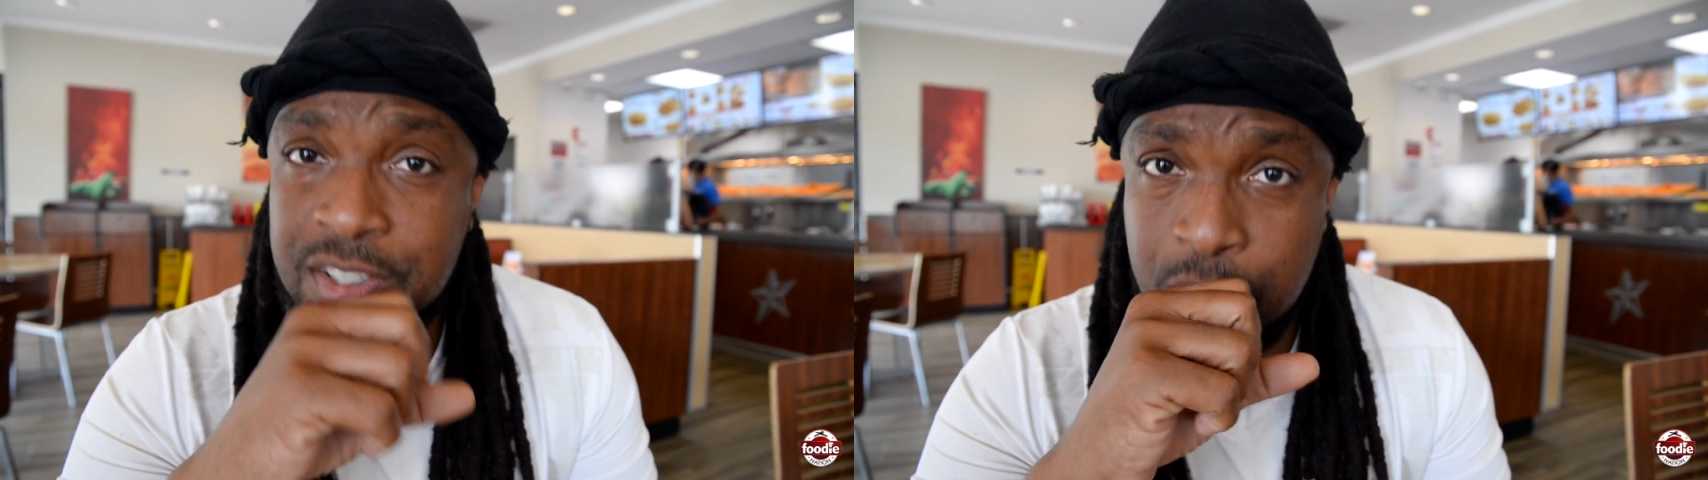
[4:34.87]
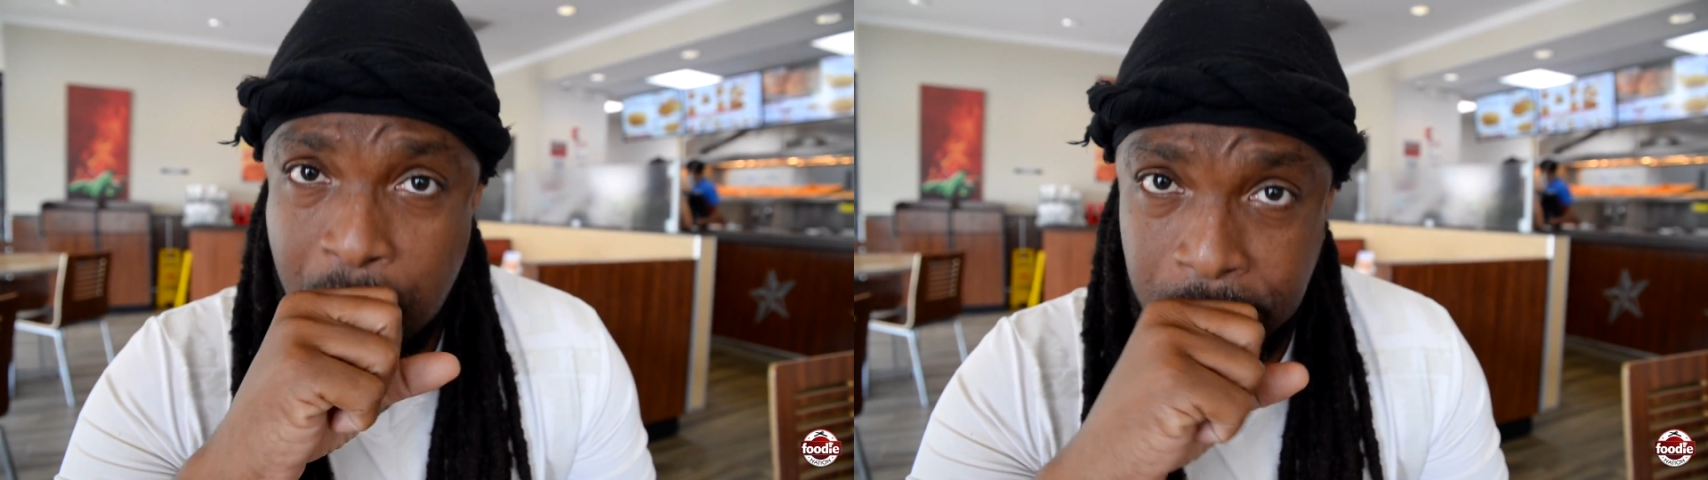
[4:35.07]

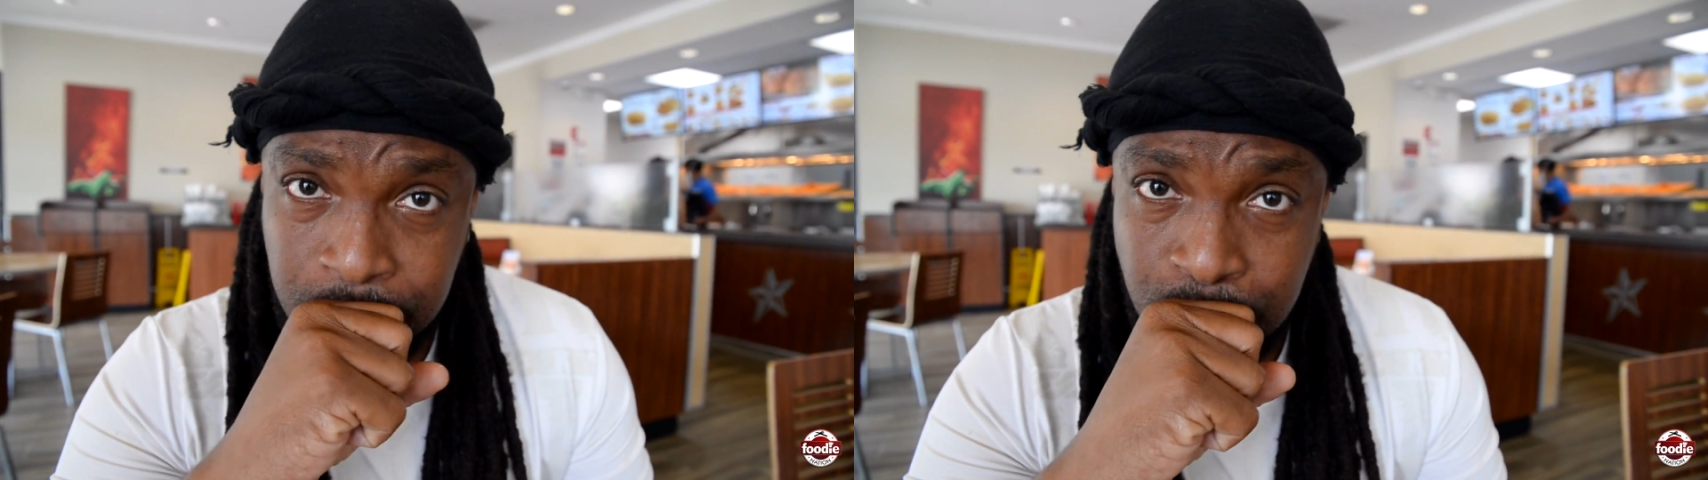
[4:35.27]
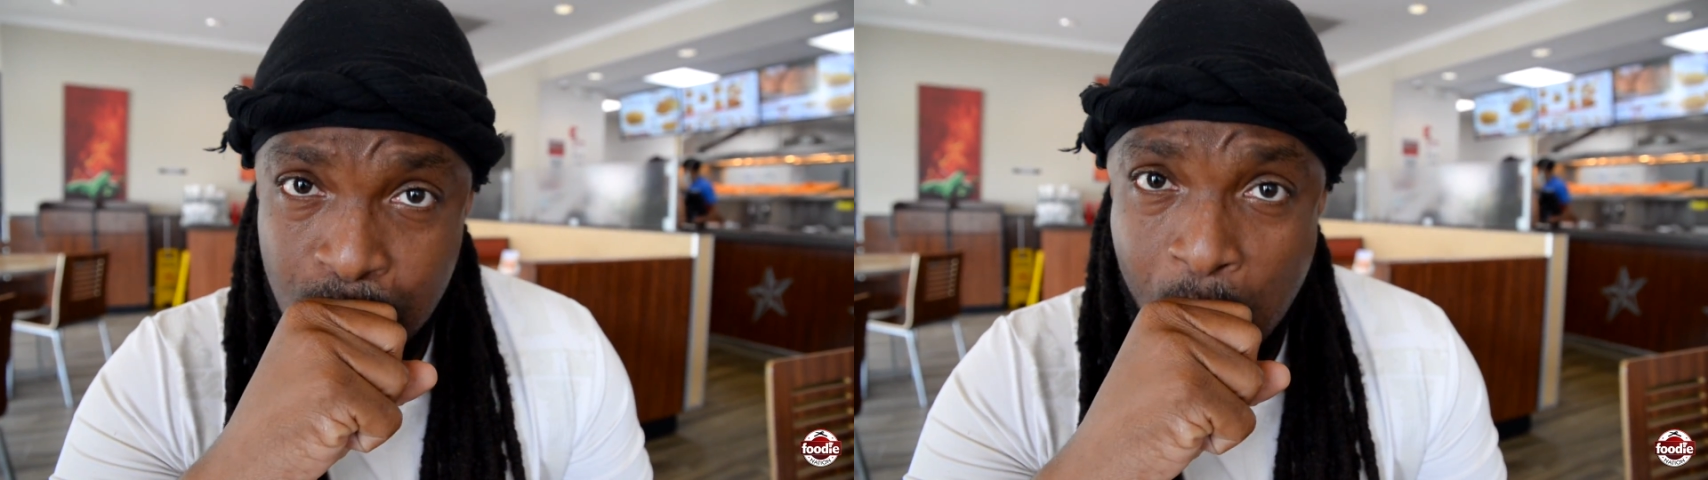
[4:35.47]
you know.
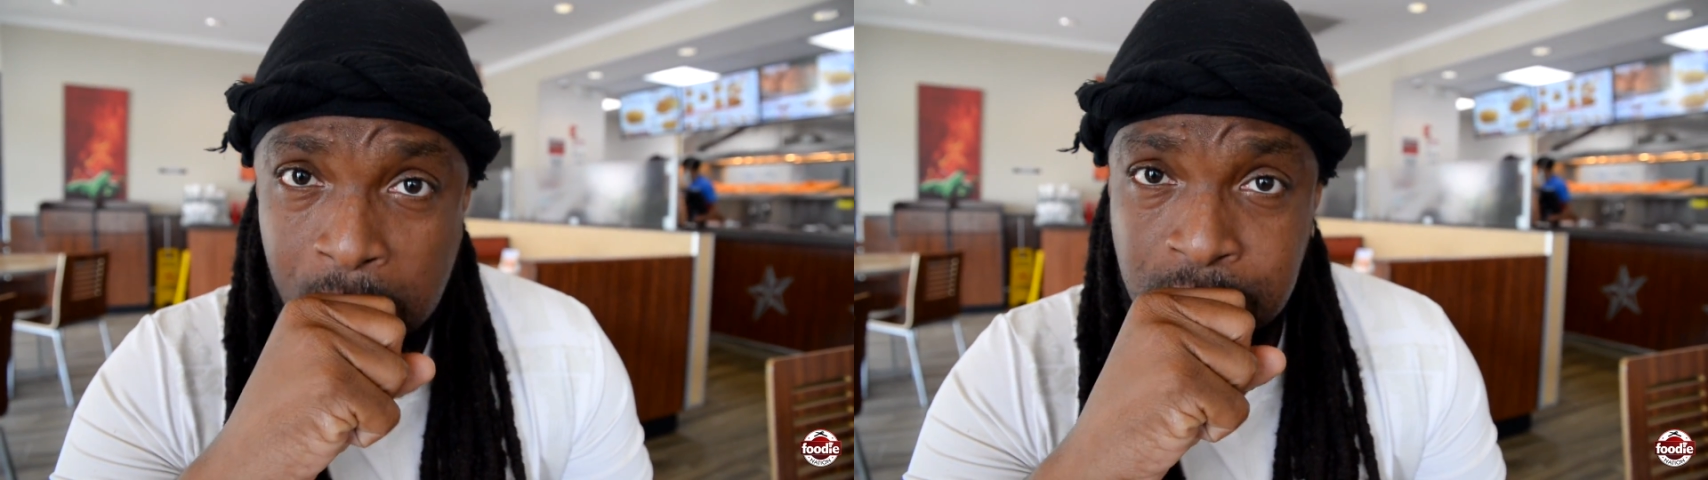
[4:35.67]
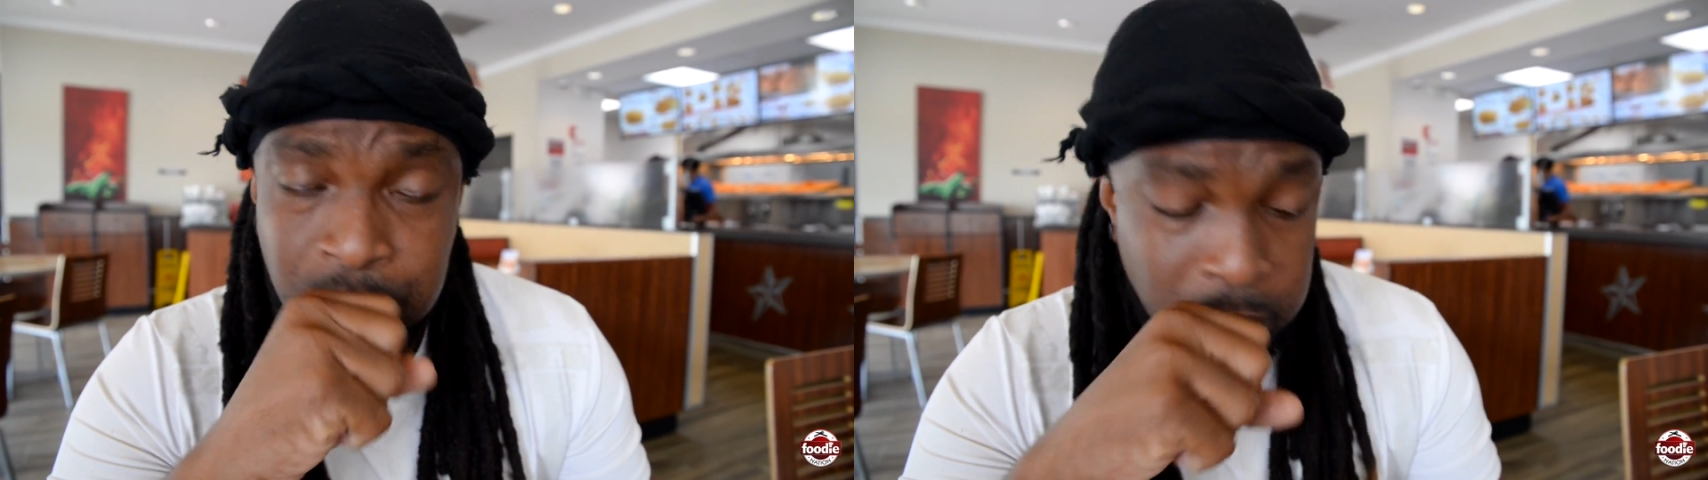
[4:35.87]

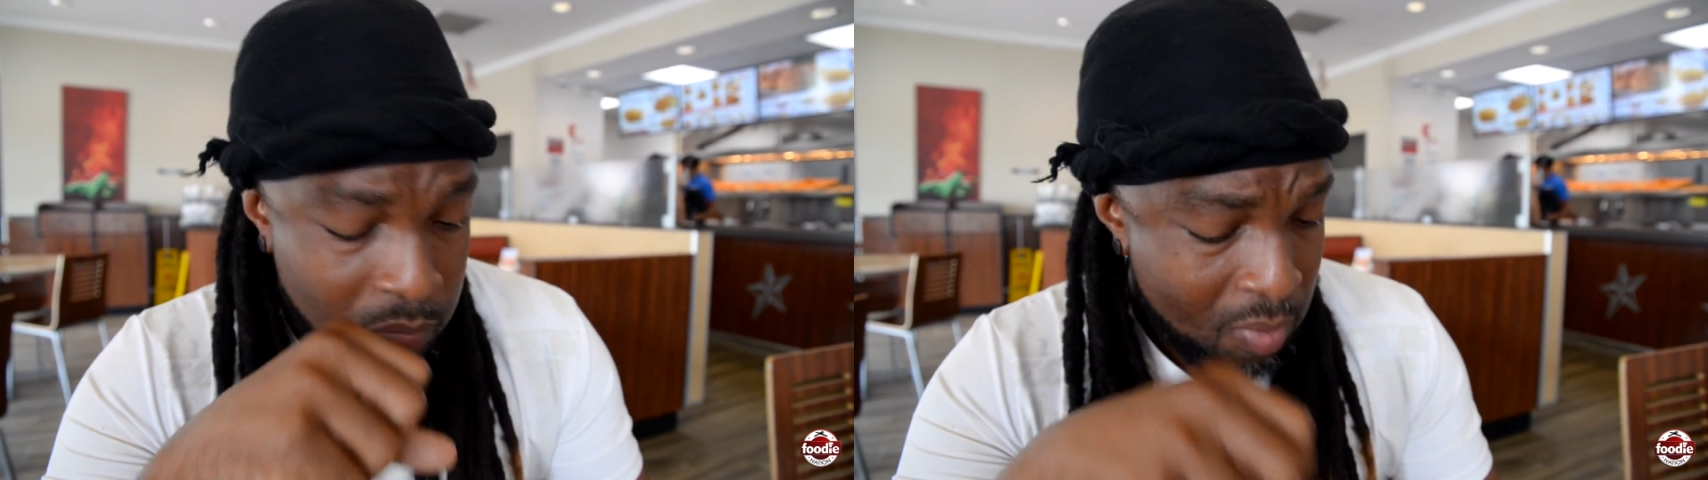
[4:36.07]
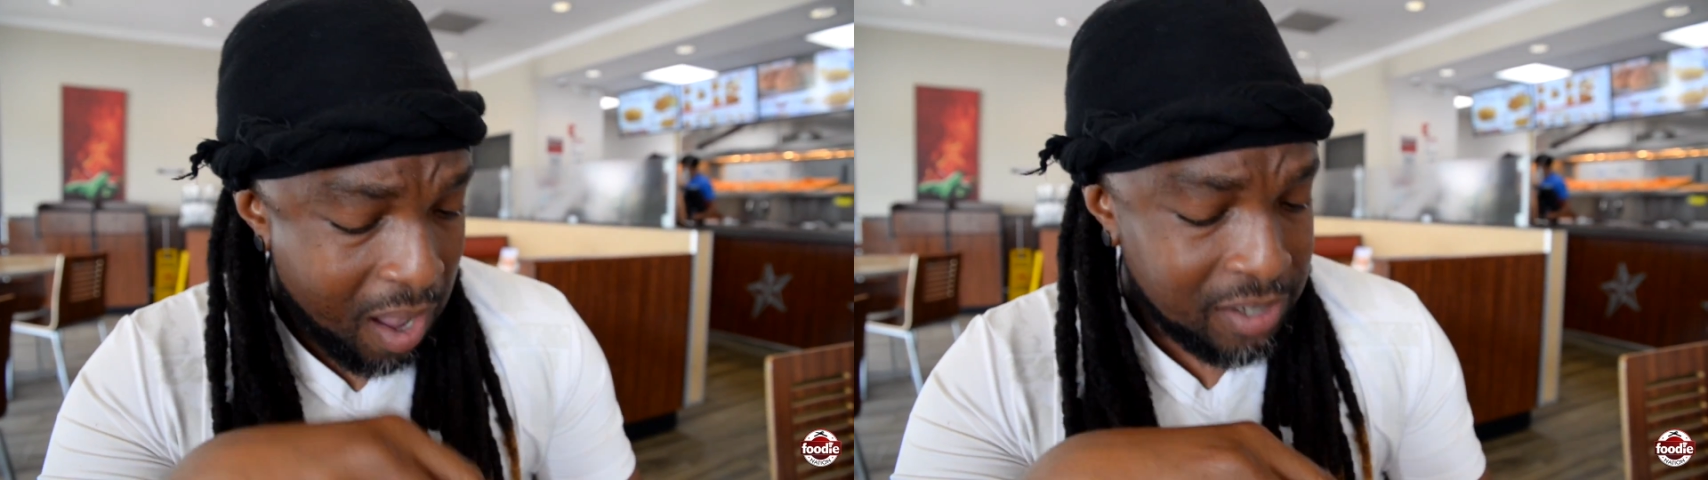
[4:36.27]

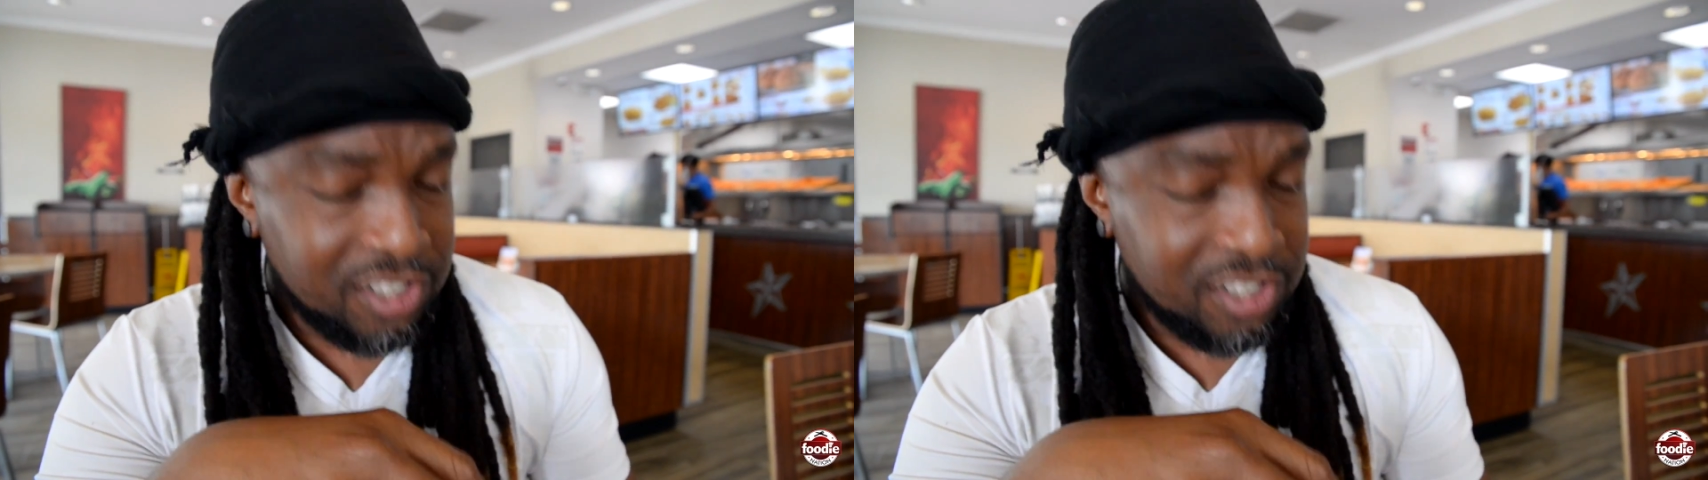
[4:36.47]
And